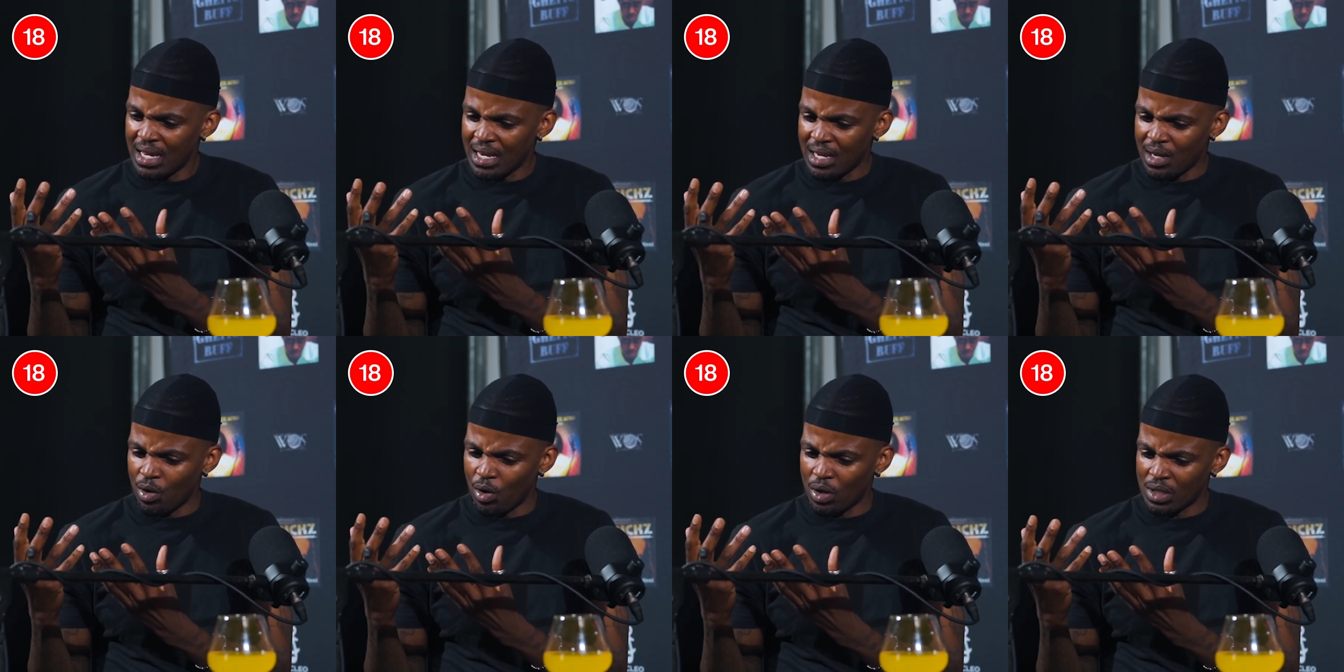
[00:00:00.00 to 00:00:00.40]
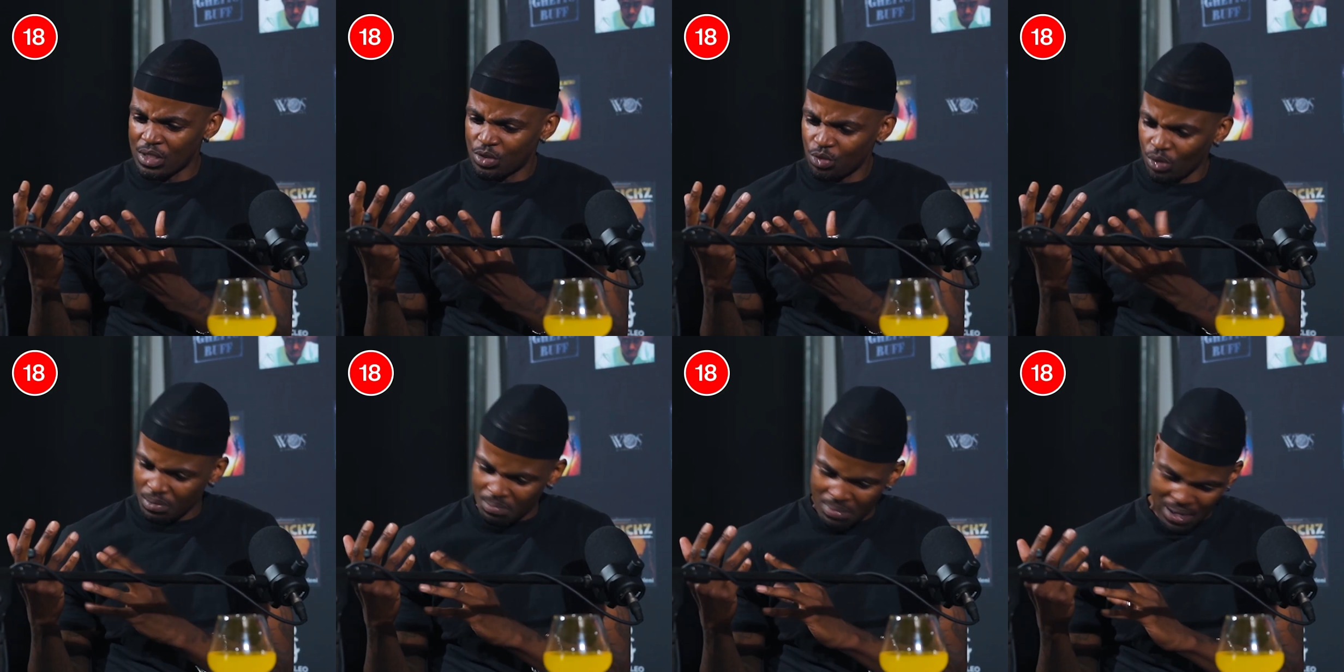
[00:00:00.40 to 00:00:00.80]
no,
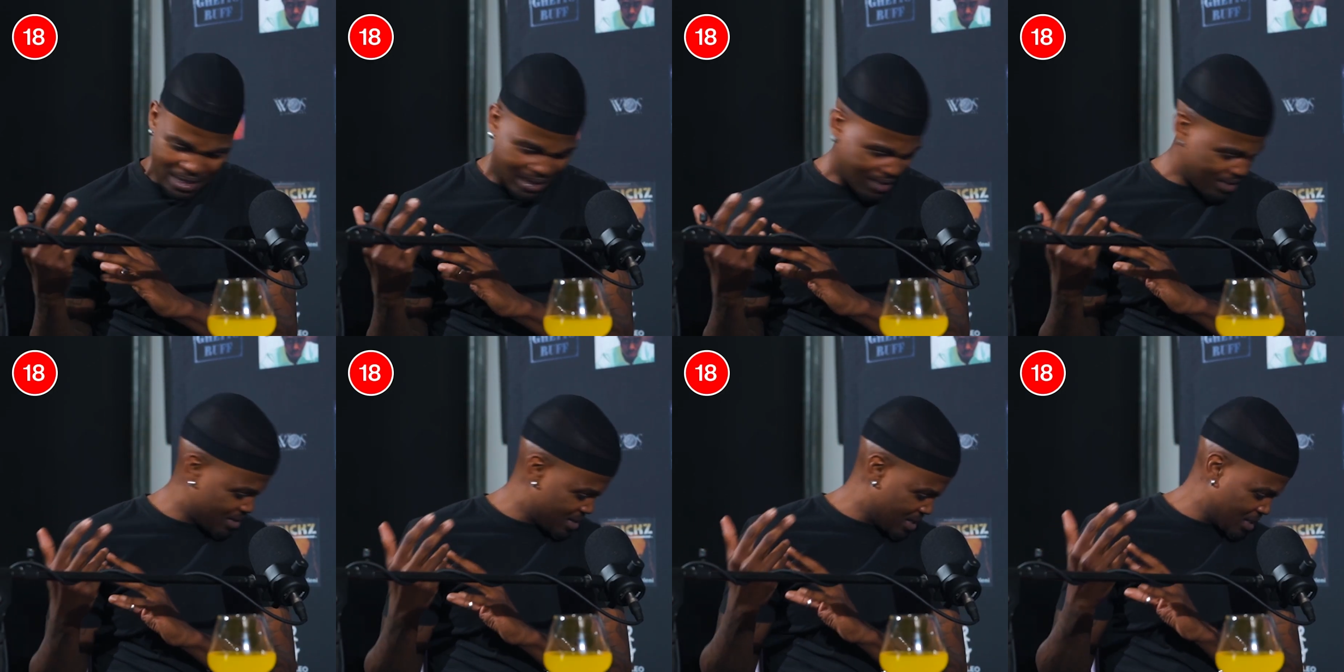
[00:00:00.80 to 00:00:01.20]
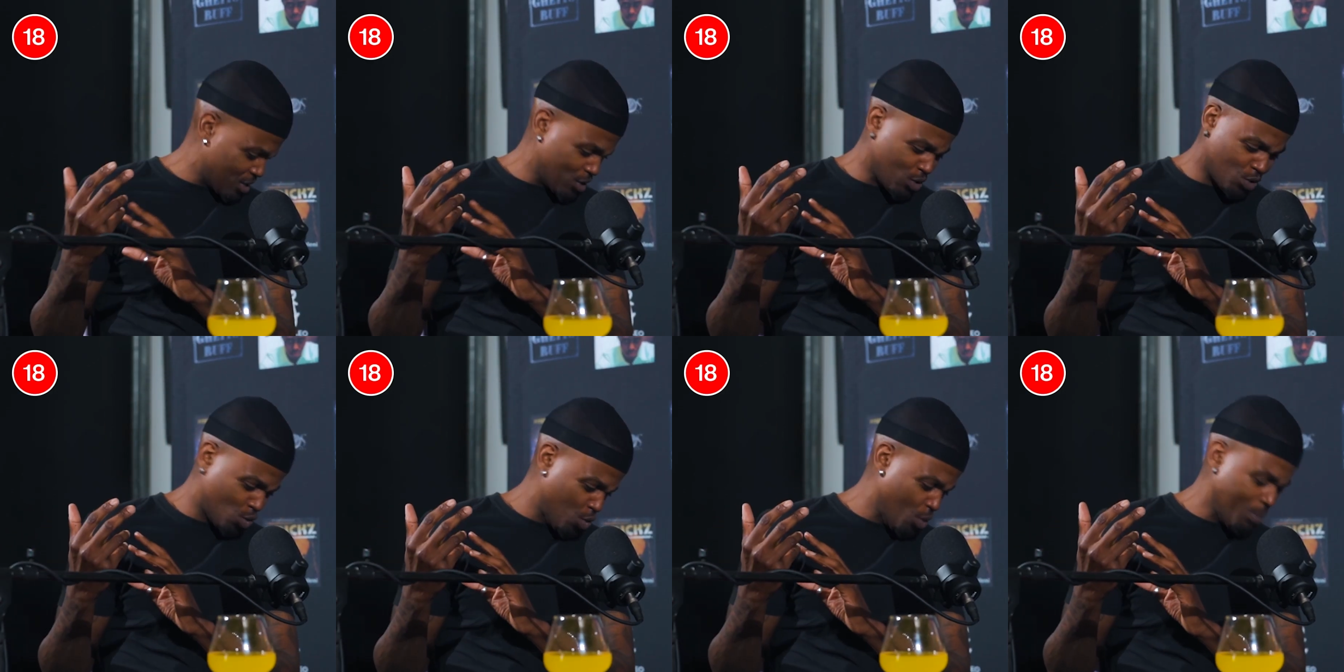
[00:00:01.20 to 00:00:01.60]
this
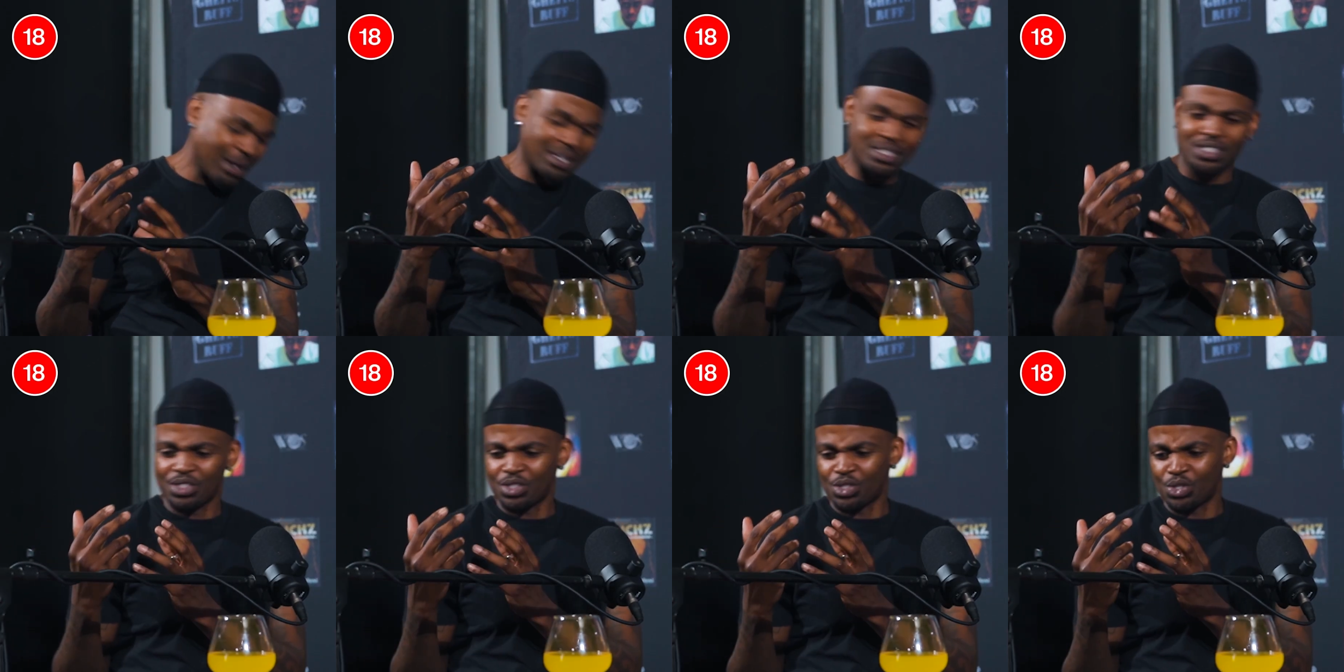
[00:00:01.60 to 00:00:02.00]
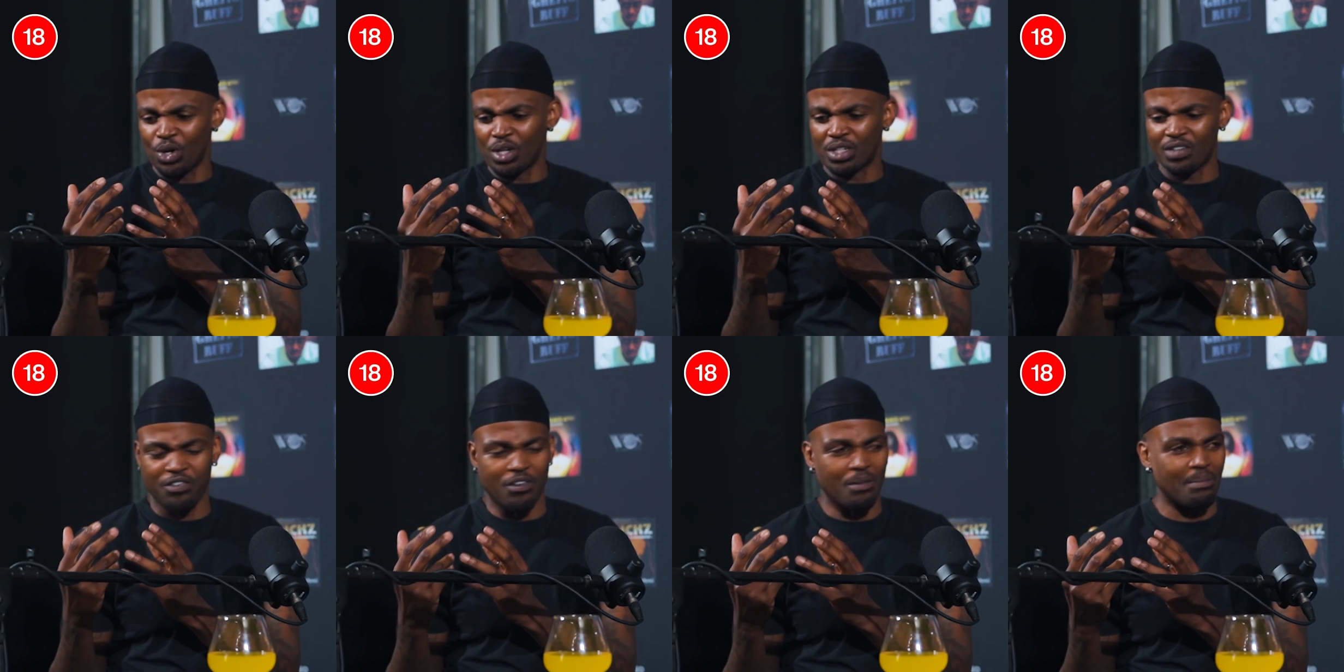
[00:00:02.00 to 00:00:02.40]
is too much
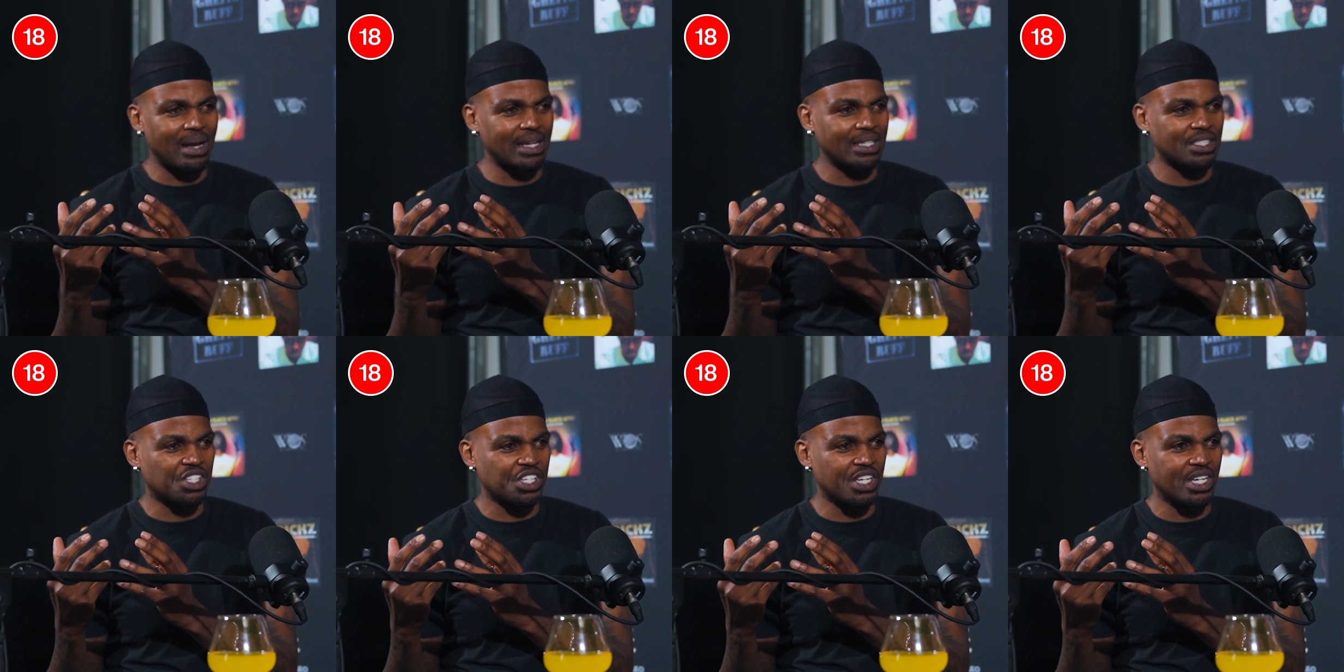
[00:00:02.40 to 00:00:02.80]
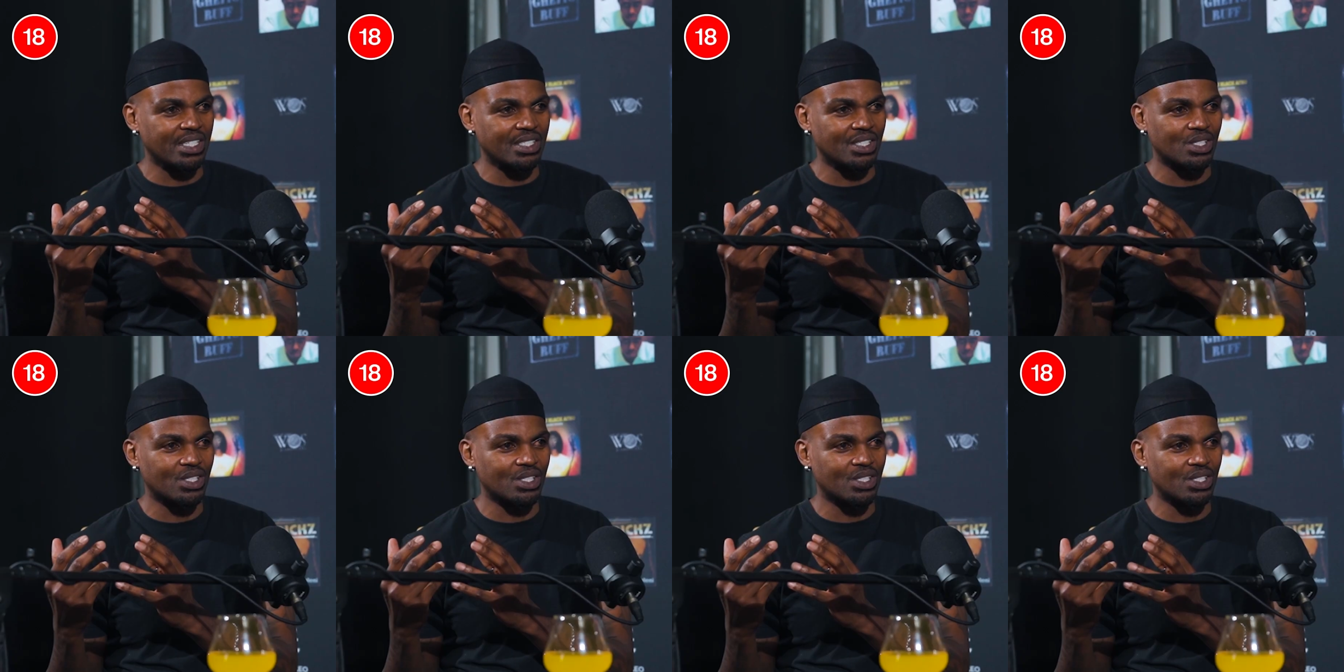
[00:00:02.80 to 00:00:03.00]
dirt for my jeans.